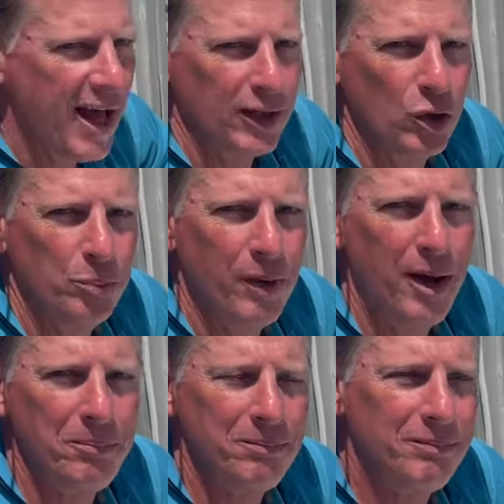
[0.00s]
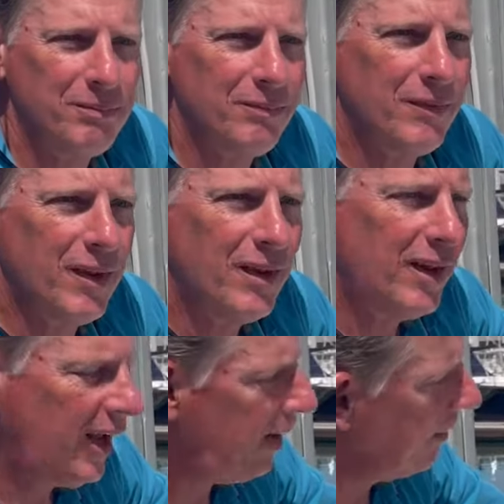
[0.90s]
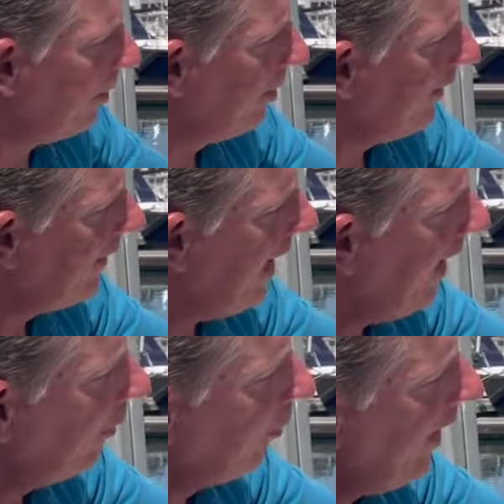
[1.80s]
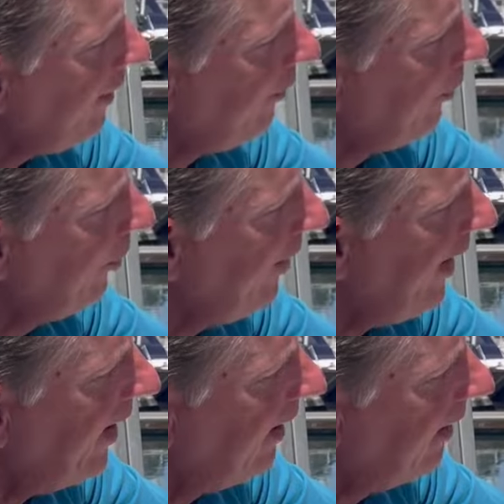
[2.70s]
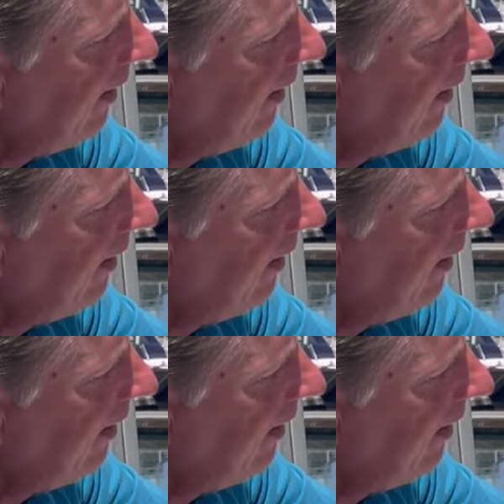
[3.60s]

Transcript: that loop up, and I'm going to put the tail right through there.